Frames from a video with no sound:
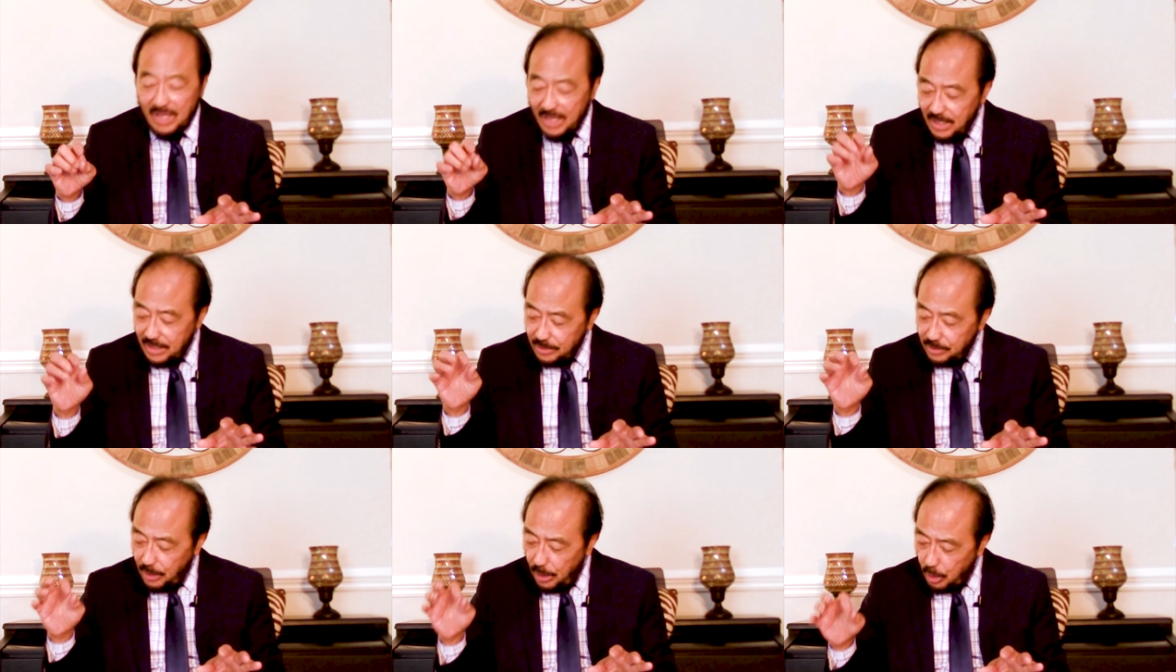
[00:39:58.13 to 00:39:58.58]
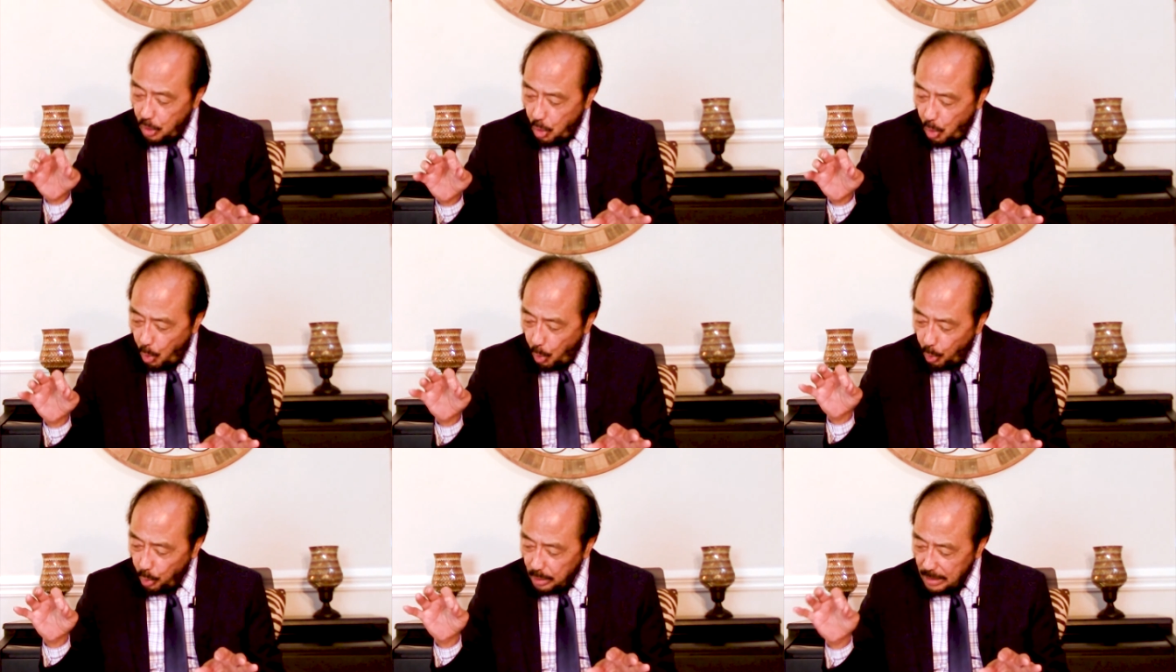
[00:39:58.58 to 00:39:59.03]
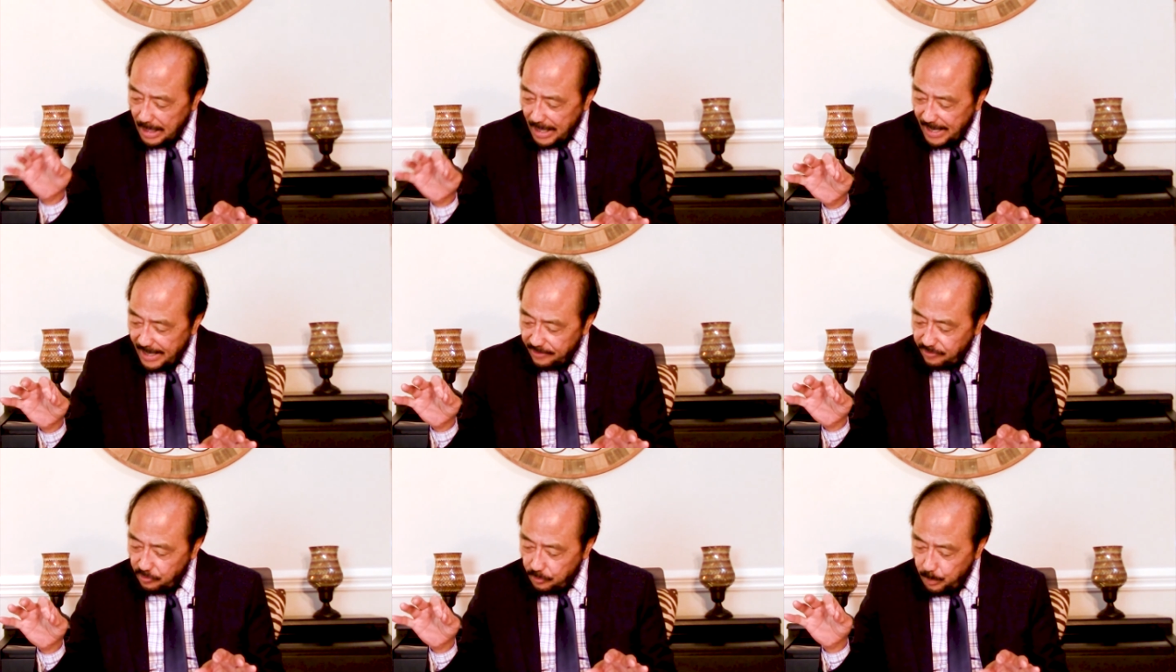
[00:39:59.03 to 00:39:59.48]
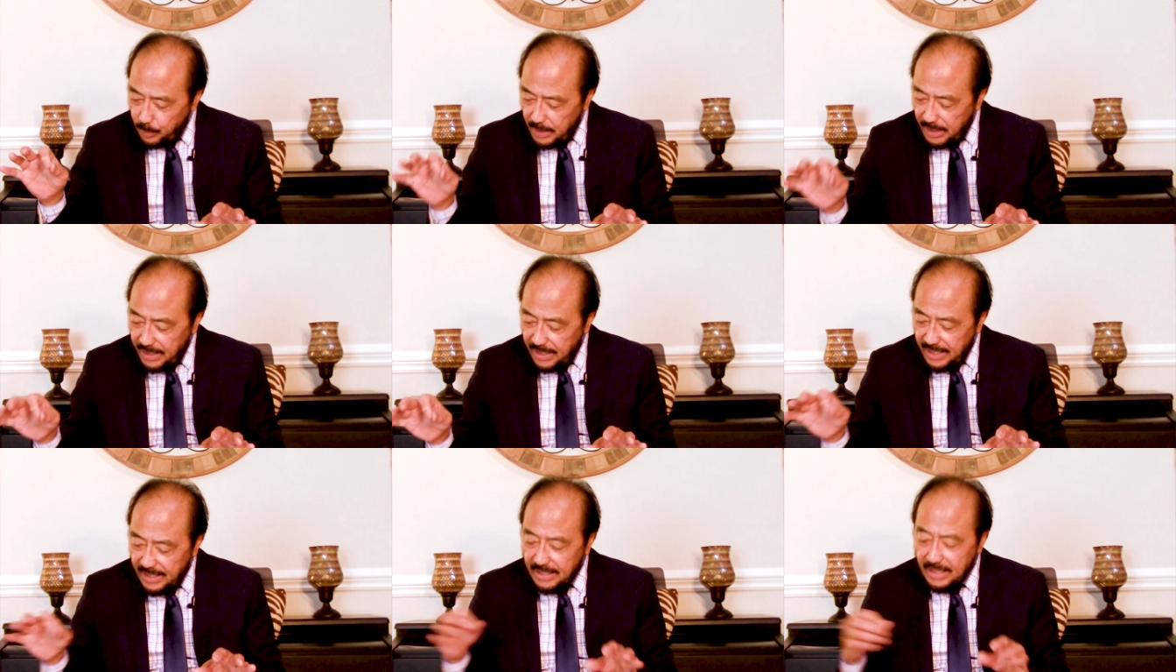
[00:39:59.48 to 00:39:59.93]
their whole life
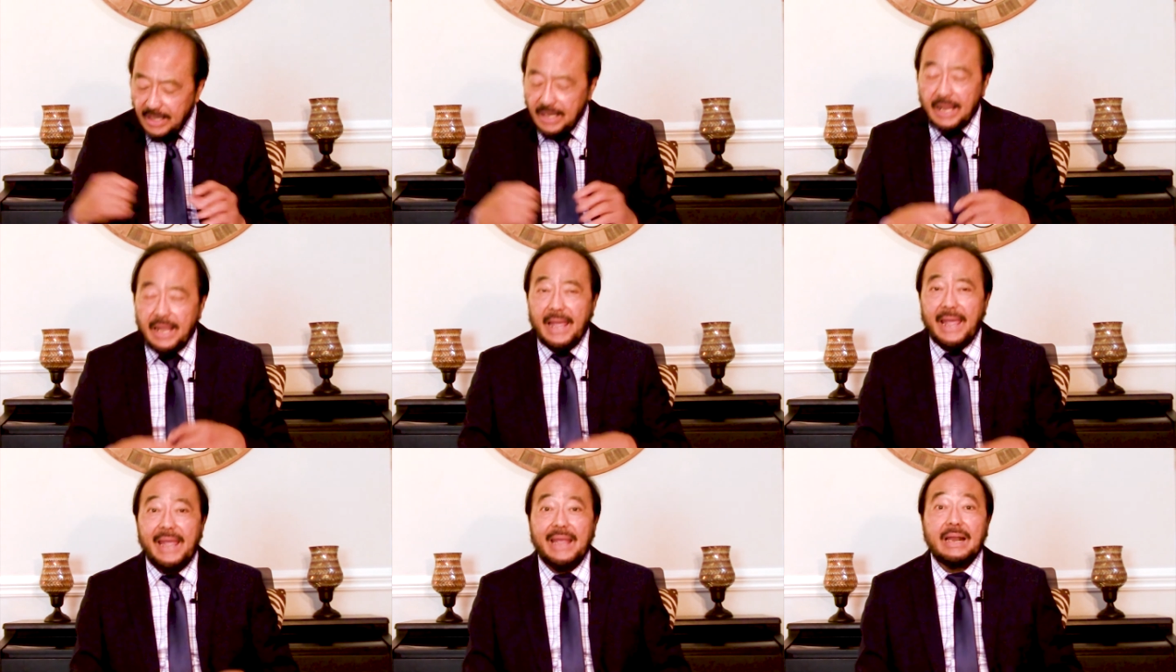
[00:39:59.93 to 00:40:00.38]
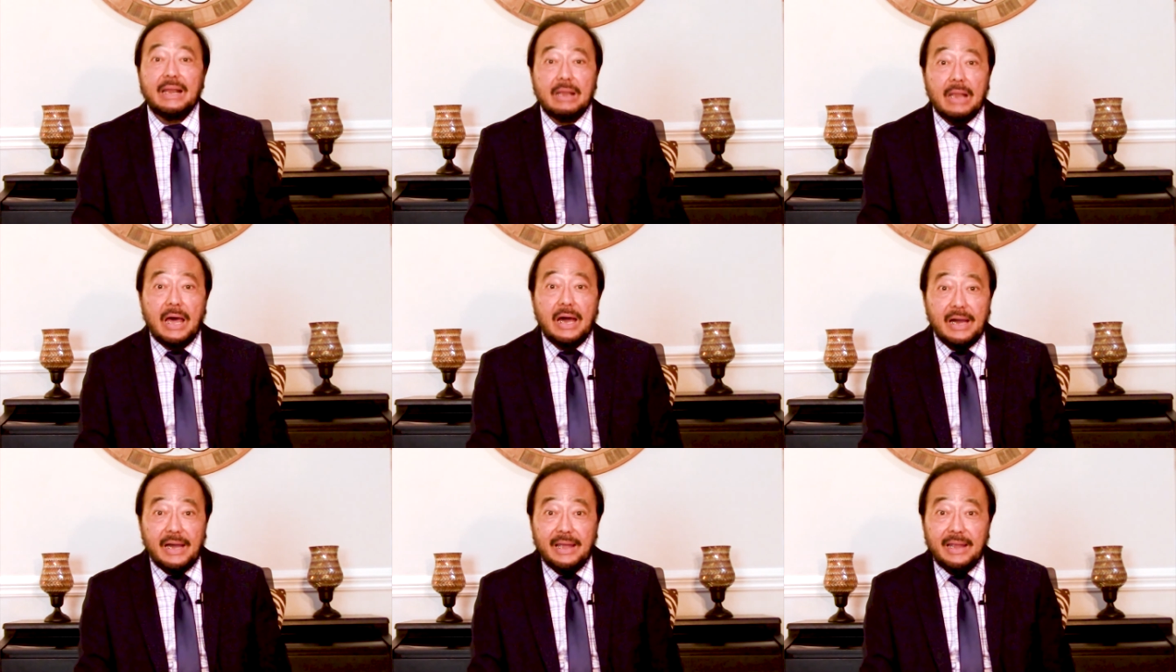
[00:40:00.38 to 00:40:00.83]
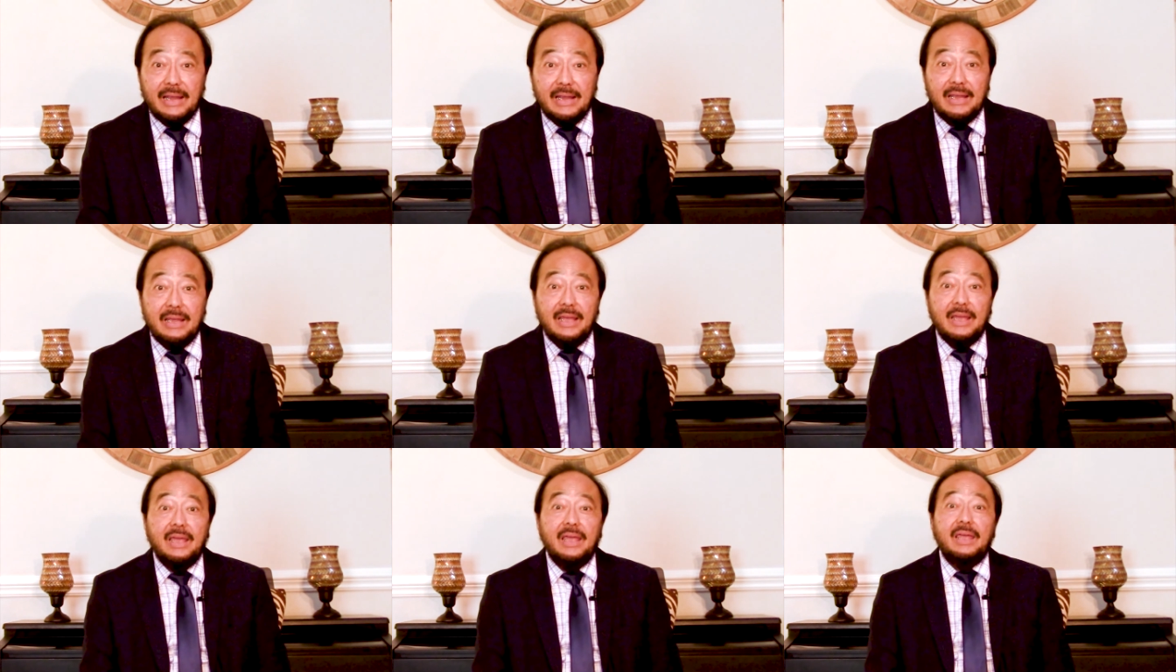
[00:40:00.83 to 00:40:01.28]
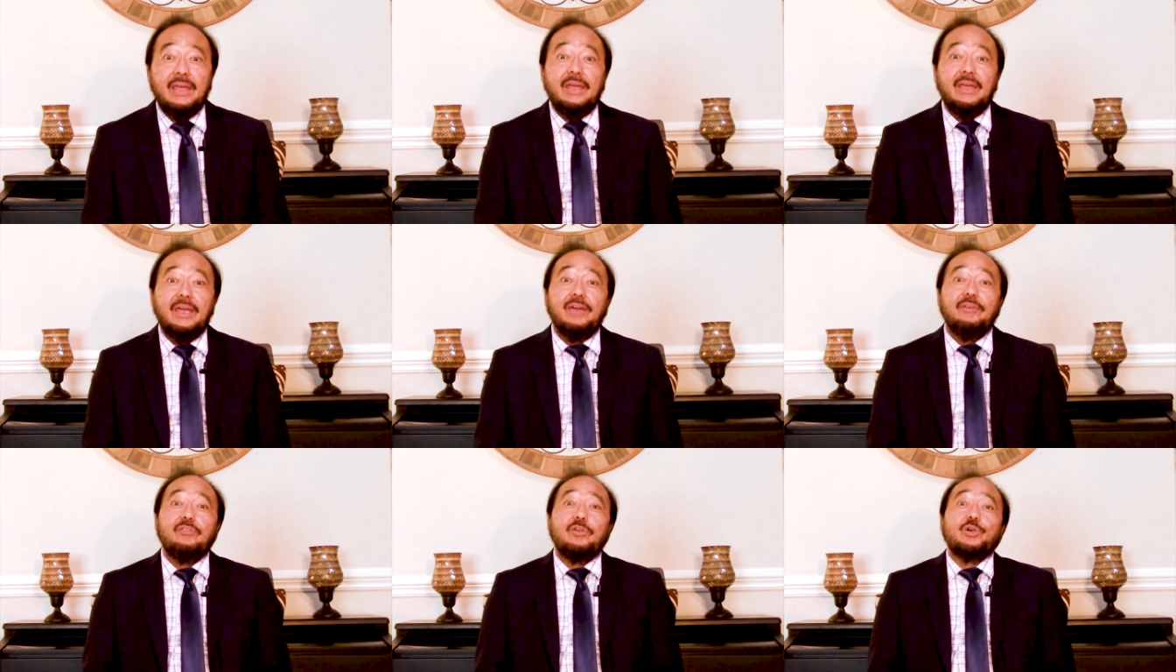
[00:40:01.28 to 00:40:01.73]
being a lie.
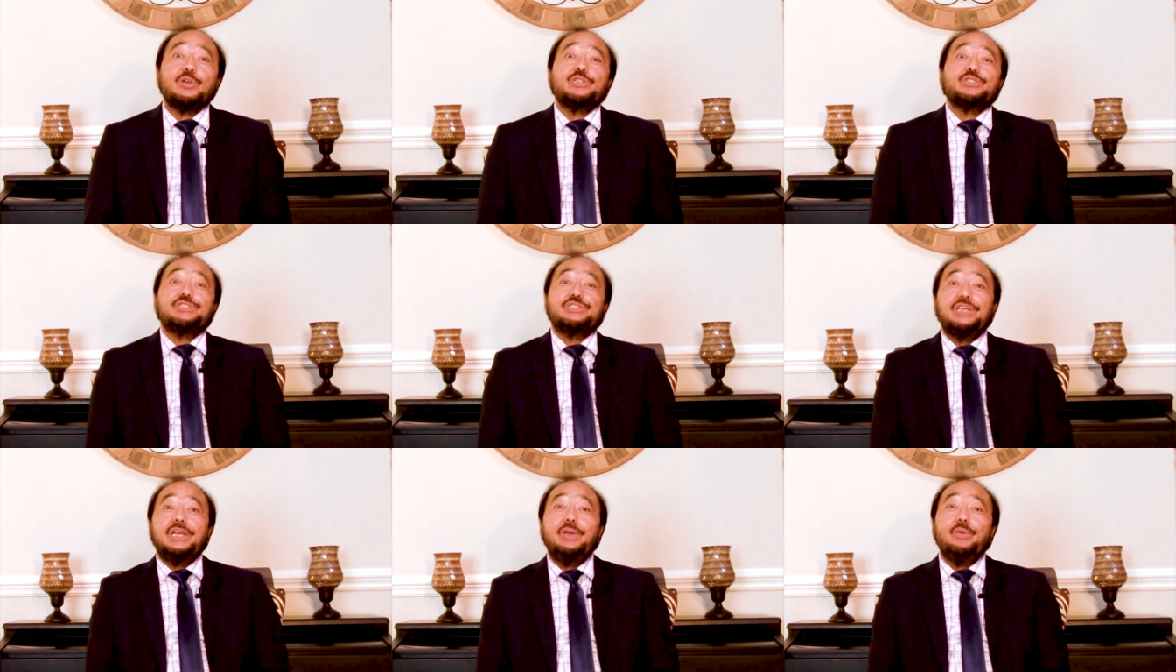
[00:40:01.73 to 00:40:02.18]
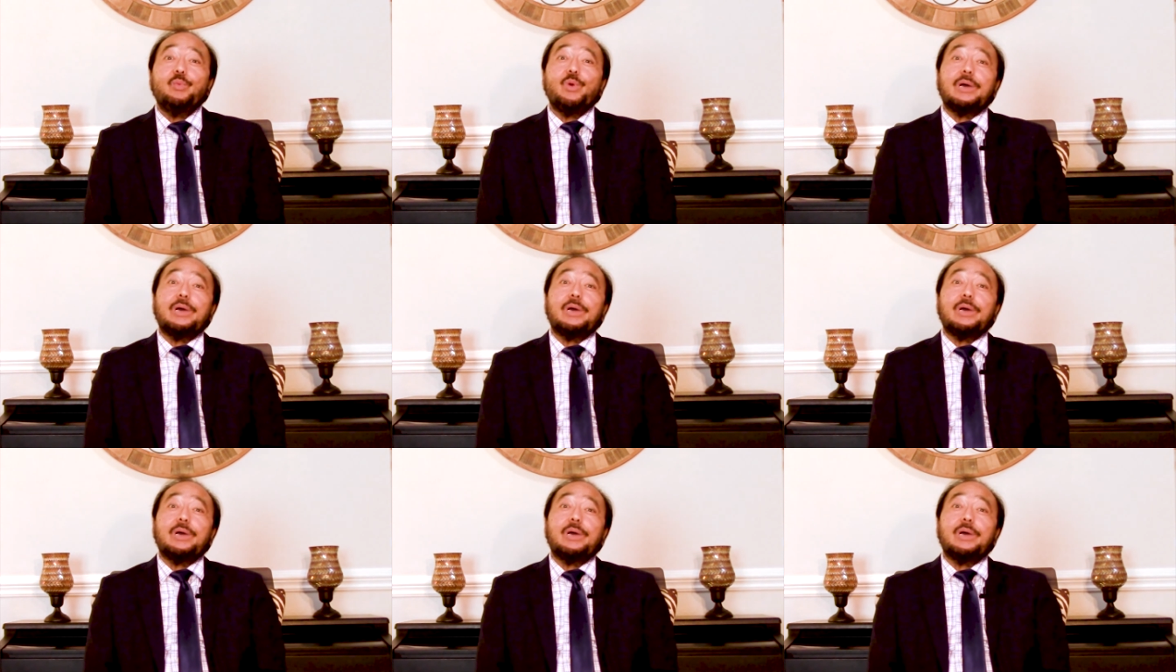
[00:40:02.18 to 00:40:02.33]
Ever see what